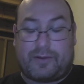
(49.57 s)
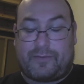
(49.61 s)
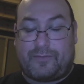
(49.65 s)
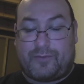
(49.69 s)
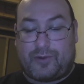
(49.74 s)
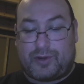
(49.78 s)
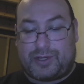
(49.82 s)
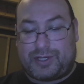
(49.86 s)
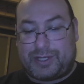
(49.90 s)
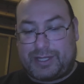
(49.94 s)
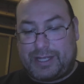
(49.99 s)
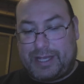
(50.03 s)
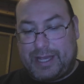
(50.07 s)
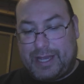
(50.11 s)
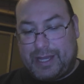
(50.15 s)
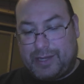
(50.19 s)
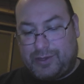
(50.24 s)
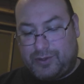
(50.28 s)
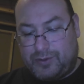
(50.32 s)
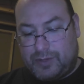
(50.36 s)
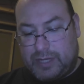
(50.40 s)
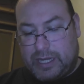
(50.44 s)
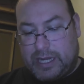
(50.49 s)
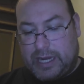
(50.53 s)
Unfortunately, I
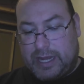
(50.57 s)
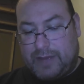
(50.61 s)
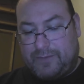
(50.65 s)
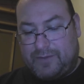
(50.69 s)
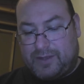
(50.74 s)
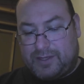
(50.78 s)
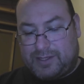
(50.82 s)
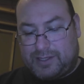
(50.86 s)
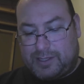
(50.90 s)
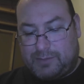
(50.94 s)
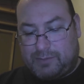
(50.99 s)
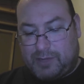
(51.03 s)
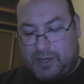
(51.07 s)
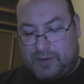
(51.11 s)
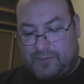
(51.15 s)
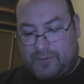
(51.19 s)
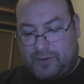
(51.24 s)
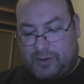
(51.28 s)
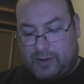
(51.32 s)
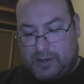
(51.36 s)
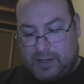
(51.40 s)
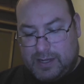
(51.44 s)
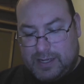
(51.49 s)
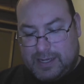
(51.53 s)
do not have the
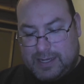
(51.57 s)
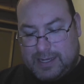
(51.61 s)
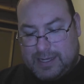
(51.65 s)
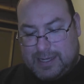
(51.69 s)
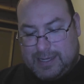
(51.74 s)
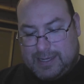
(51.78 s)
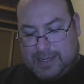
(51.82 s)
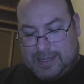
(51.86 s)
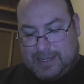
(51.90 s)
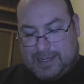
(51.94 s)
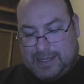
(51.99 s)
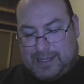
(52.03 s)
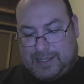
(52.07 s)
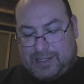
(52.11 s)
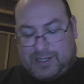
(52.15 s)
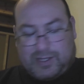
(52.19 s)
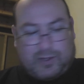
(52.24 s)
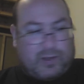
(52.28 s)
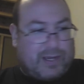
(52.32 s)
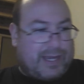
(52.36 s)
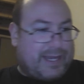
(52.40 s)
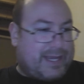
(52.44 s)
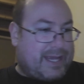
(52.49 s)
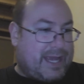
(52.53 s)
slipcover,
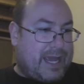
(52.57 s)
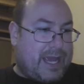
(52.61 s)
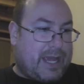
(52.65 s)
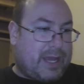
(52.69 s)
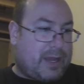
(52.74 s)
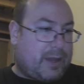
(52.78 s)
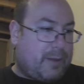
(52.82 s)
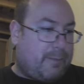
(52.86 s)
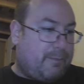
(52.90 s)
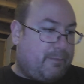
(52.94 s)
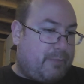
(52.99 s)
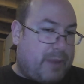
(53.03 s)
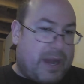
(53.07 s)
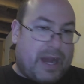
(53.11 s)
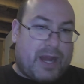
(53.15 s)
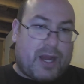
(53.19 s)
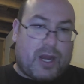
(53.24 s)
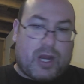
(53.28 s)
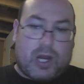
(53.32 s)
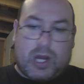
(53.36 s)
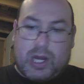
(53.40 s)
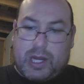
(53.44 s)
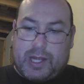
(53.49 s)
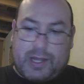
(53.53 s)
so I can't
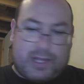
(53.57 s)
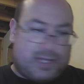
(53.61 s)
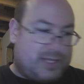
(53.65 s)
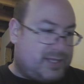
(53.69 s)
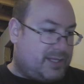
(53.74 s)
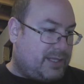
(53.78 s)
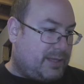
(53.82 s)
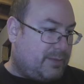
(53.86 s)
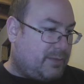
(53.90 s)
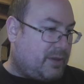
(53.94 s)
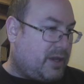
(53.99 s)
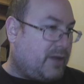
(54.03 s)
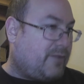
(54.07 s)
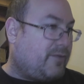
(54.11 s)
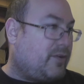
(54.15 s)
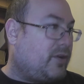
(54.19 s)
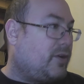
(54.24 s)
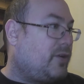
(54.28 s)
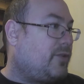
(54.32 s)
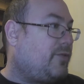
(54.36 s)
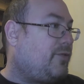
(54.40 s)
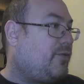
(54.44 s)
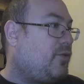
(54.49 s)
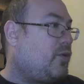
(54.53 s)
compare the
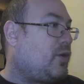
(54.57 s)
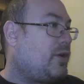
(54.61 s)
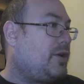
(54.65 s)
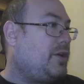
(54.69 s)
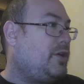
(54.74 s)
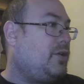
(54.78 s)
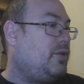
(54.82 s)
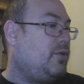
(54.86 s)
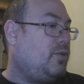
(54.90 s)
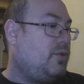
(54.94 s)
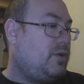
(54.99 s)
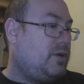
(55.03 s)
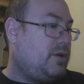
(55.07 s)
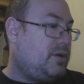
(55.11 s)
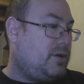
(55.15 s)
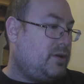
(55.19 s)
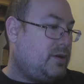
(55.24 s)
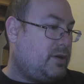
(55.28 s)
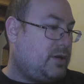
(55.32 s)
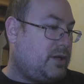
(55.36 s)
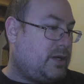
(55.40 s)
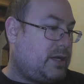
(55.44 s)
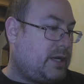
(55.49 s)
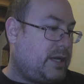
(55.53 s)
slipcover for you.
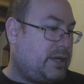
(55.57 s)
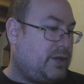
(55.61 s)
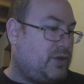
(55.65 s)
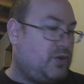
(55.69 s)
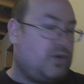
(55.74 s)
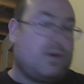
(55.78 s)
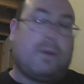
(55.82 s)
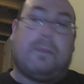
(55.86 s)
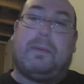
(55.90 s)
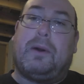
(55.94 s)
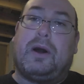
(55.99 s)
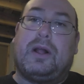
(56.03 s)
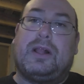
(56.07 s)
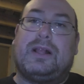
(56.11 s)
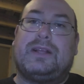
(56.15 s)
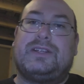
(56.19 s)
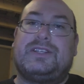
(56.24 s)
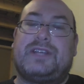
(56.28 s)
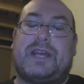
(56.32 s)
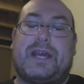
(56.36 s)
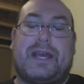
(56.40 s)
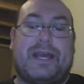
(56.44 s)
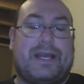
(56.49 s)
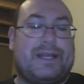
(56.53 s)
I do
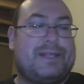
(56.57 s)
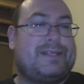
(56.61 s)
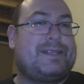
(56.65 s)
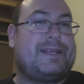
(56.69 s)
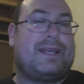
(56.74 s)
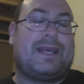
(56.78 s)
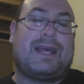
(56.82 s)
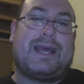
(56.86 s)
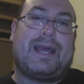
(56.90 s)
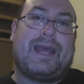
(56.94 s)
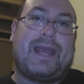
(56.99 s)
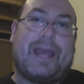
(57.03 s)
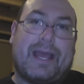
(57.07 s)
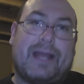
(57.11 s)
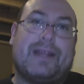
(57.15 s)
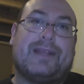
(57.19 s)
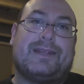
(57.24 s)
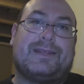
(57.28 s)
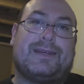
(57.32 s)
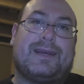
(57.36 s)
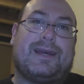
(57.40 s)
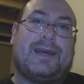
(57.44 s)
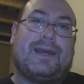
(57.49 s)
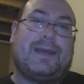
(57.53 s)
apologize ahead
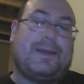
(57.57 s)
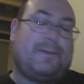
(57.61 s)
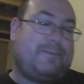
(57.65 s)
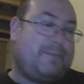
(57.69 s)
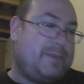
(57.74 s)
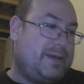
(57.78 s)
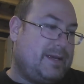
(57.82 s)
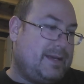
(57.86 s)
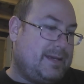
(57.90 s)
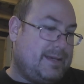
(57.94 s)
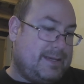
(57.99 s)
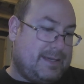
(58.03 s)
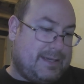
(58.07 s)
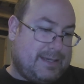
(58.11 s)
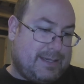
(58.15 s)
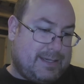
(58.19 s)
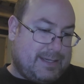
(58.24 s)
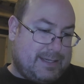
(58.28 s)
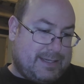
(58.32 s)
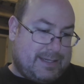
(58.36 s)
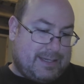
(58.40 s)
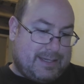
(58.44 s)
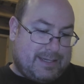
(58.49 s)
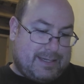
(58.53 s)
of time.
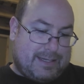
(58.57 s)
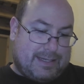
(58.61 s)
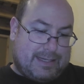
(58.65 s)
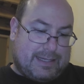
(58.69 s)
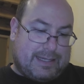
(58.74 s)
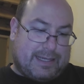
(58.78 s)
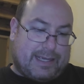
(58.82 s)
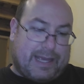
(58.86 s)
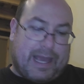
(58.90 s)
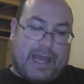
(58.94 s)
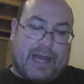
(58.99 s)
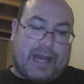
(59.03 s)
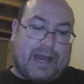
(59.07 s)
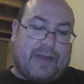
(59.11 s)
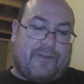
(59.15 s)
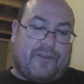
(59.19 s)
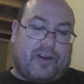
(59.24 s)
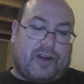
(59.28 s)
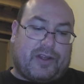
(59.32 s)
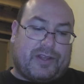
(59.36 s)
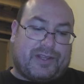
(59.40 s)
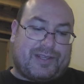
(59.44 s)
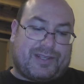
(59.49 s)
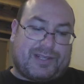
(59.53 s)
Can't have
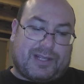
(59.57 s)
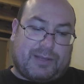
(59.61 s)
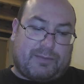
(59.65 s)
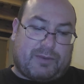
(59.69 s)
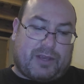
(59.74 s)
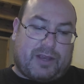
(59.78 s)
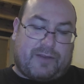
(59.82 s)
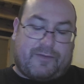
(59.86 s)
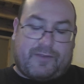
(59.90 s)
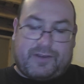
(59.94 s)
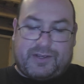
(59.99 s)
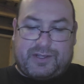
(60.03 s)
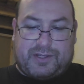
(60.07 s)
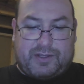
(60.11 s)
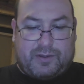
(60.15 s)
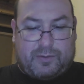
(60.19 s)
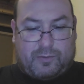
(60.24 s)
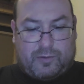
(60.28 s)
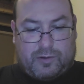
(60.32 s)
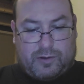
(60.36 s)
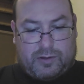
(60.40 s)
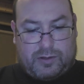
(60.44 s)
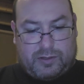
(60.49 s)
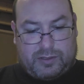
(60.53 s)
all the slipcovers in the
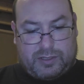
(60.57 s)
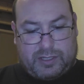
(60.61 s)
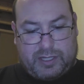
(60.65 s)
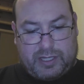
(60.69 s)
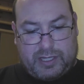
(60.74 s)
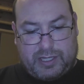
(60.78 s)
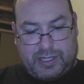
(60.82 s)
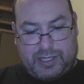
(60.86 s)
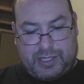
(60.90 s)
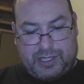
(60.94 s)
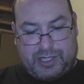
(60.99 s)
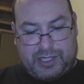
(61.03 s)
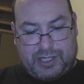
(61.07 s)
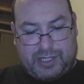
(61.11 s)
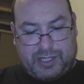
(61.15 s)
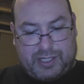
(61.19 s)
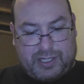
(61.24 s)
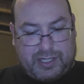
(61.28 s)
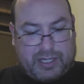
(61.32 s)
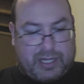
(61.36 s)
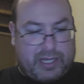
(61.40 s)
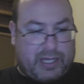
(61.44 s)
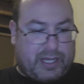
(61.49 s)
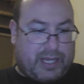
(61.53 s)
world.
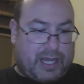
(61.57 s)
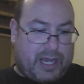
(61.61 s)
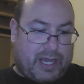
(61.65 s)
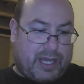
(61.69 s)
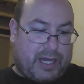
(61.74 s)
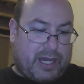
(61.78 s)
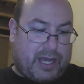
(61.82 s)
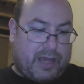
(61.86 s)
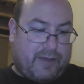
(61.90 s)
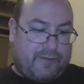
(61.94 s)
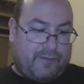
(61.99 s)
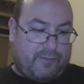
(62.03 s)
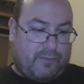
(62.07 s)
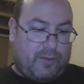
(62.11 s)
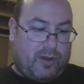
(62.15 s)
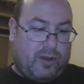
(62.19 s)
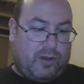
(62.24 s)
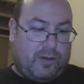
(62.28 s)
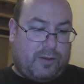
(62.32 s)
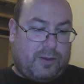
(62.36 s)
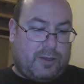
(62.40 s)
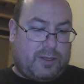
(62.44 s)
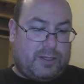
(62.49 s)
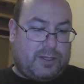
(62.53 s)
Just can't have them
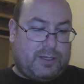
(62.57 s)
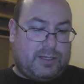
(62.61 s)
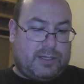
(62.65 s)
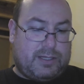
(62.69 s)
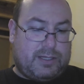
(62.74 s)
all.